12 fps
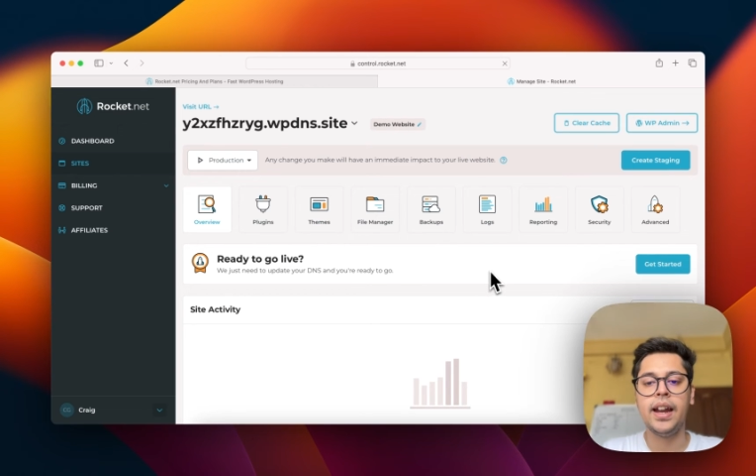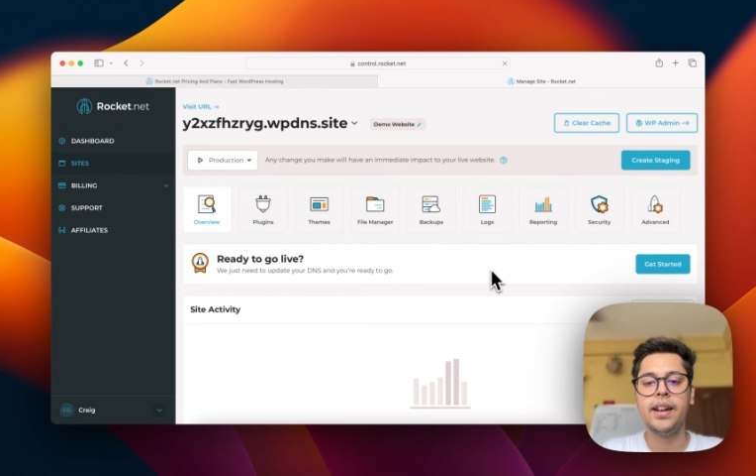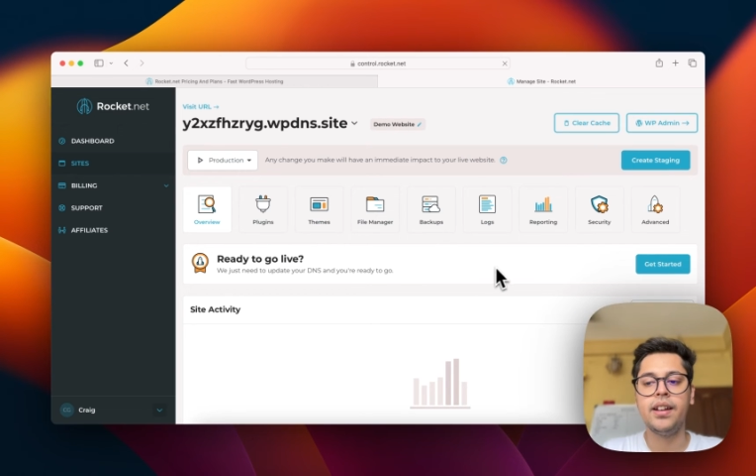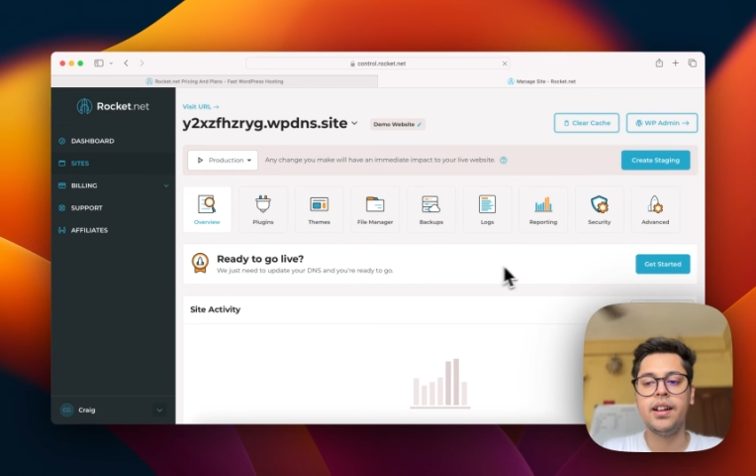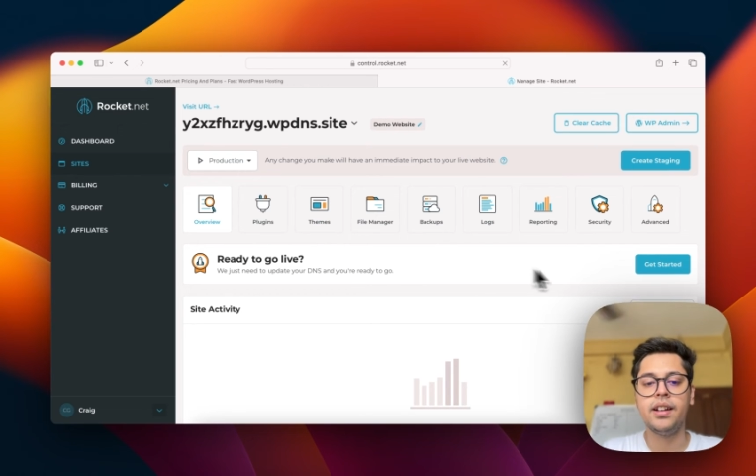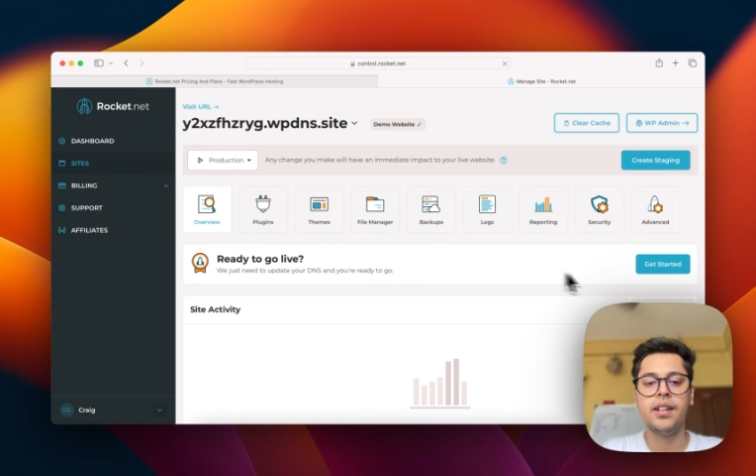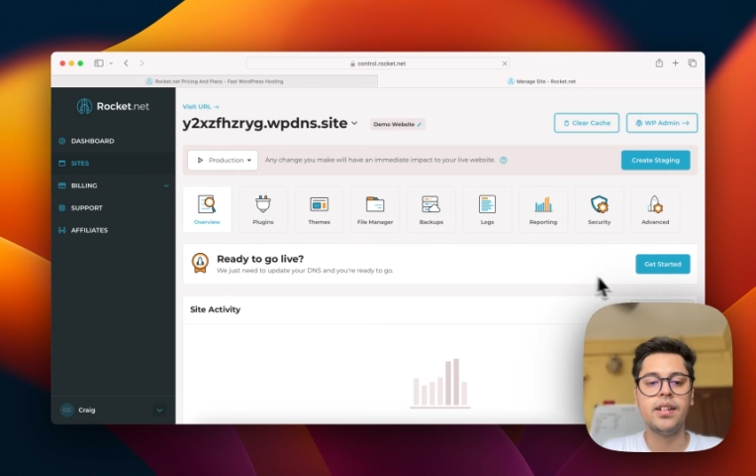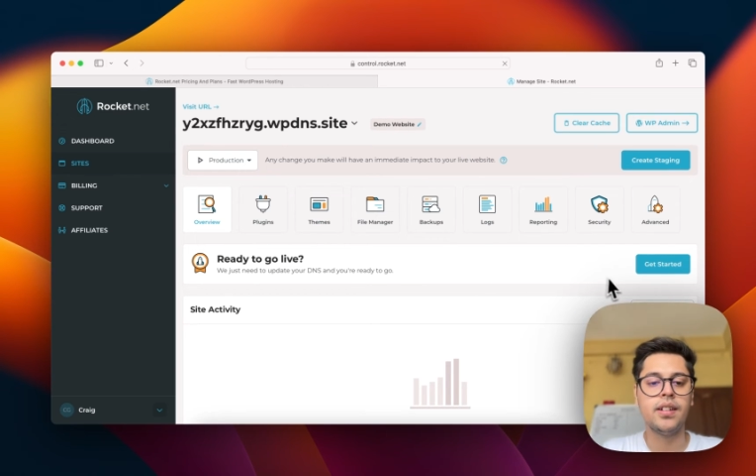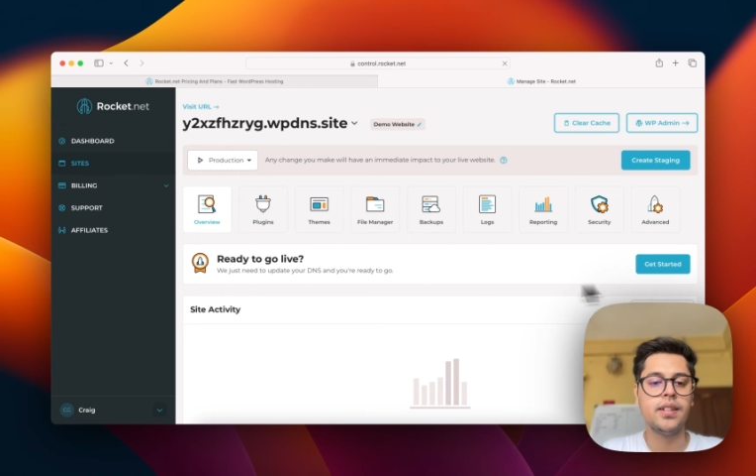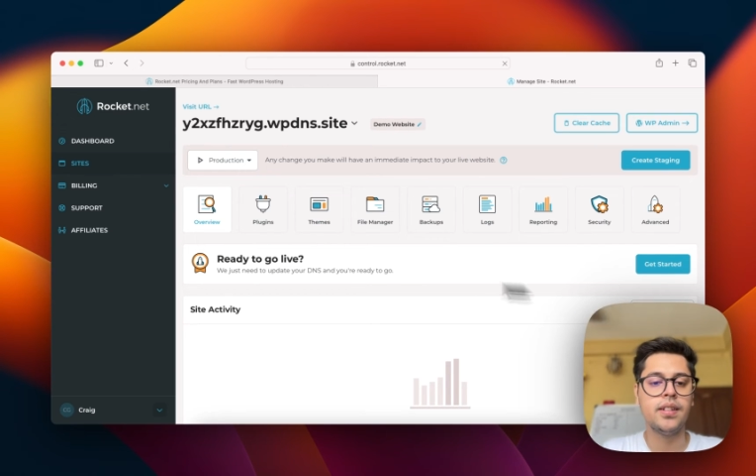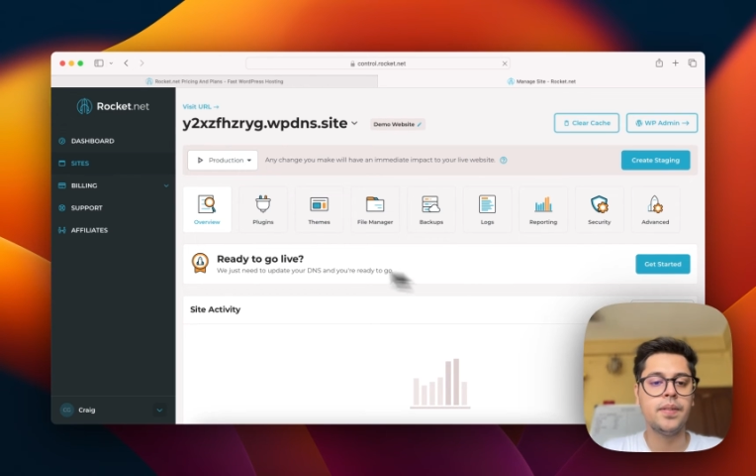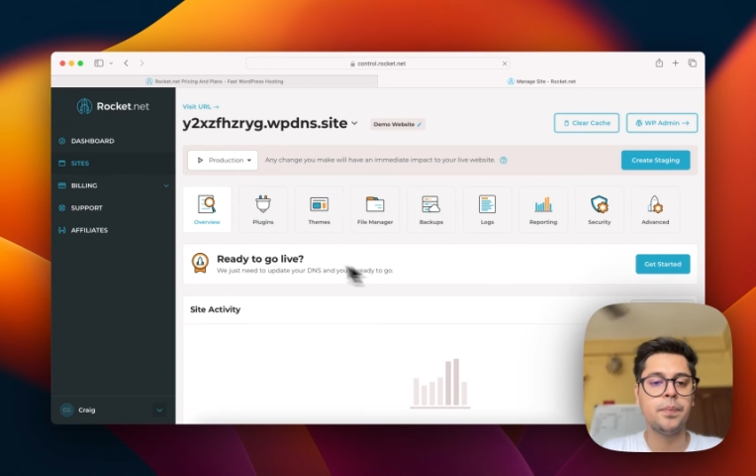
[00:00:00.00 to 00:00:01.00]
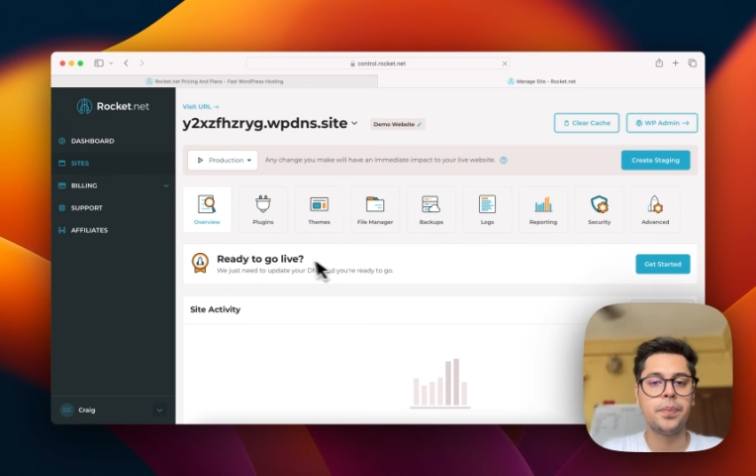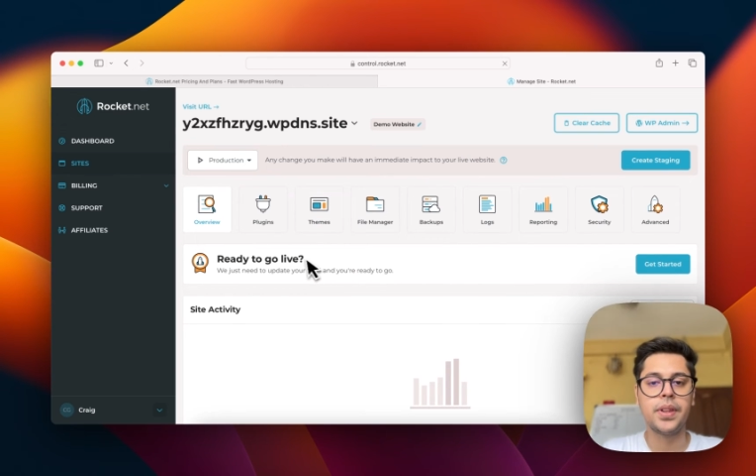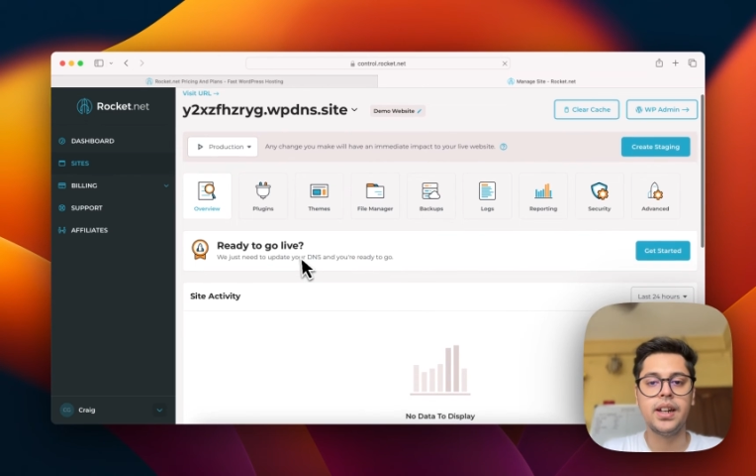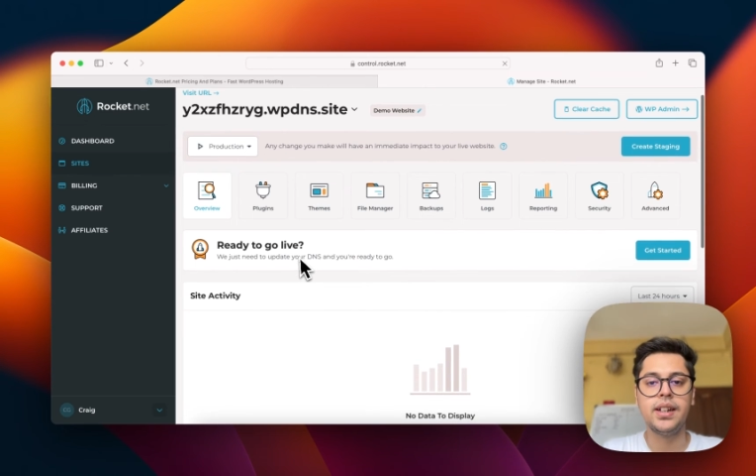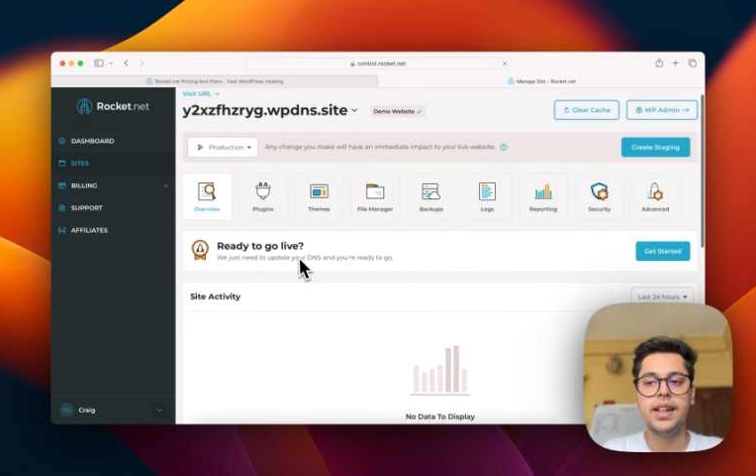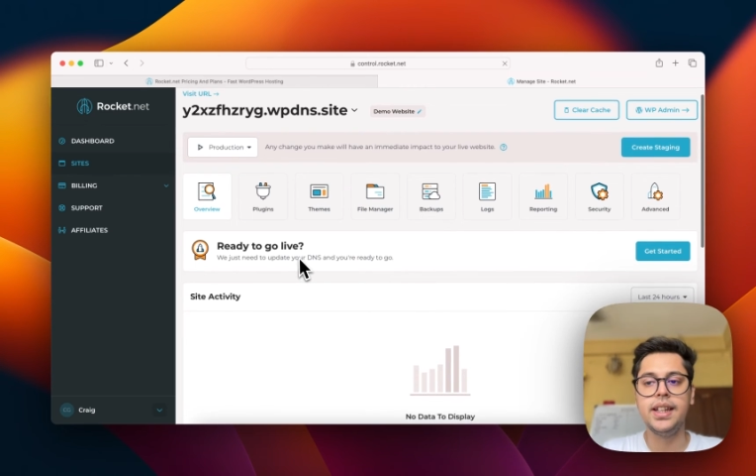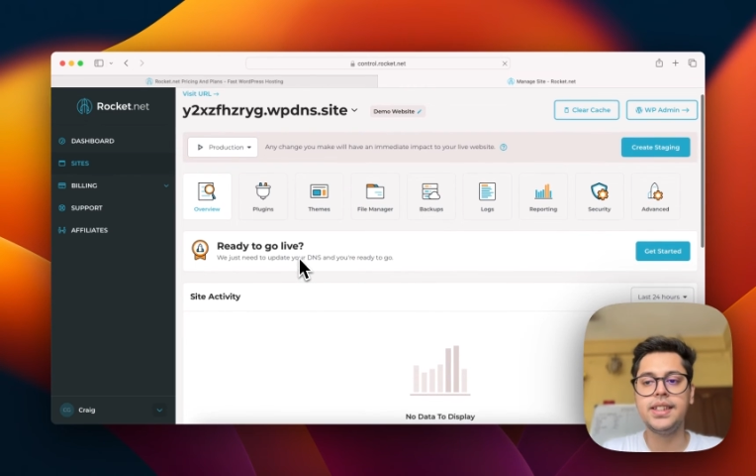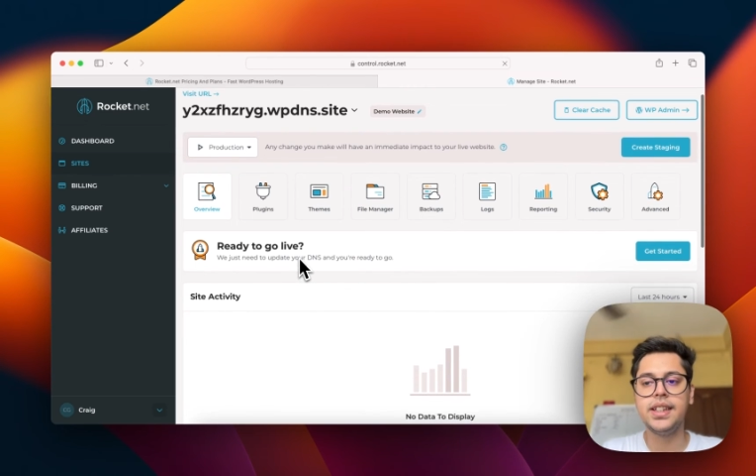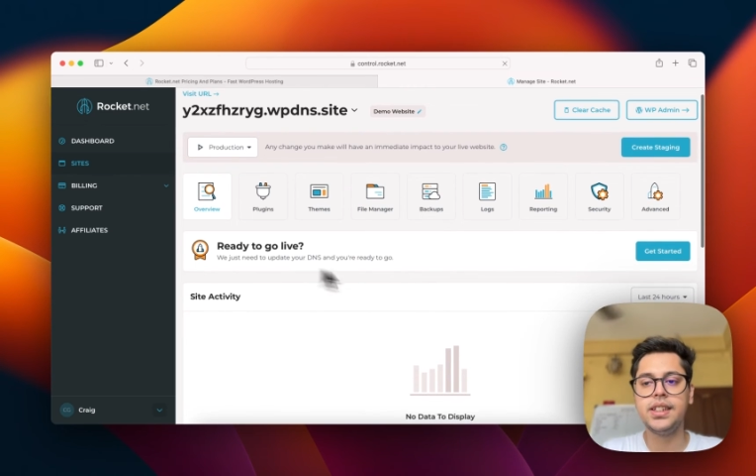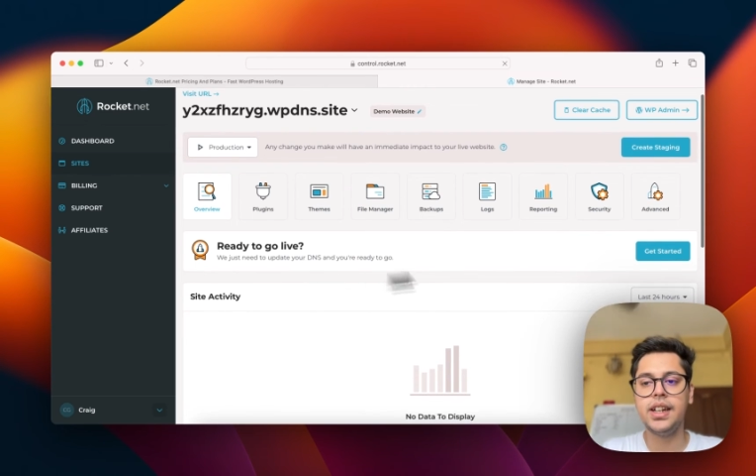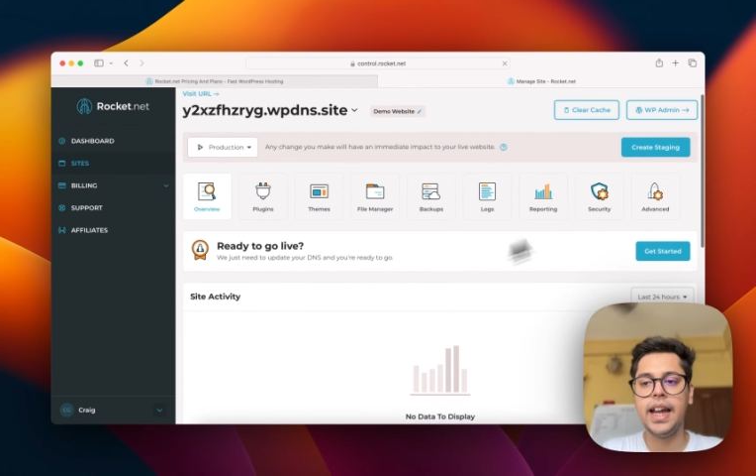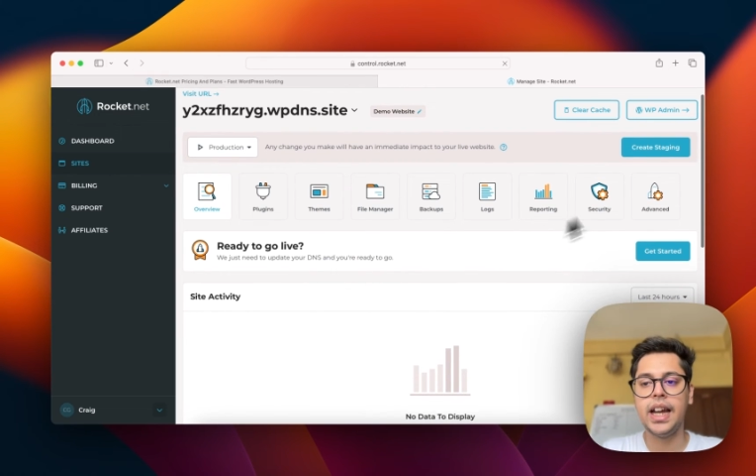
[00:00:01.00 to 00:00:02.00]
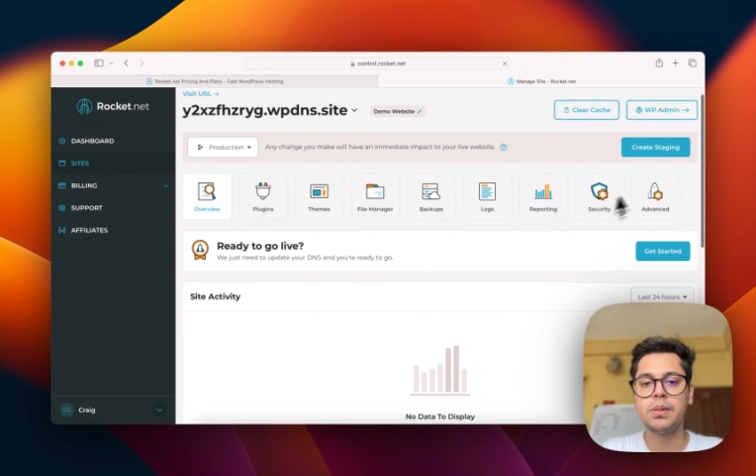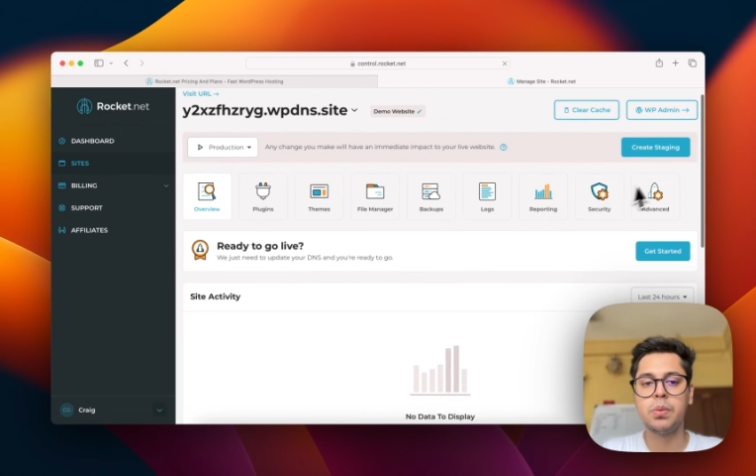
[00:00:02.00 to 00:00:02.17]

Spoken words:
And this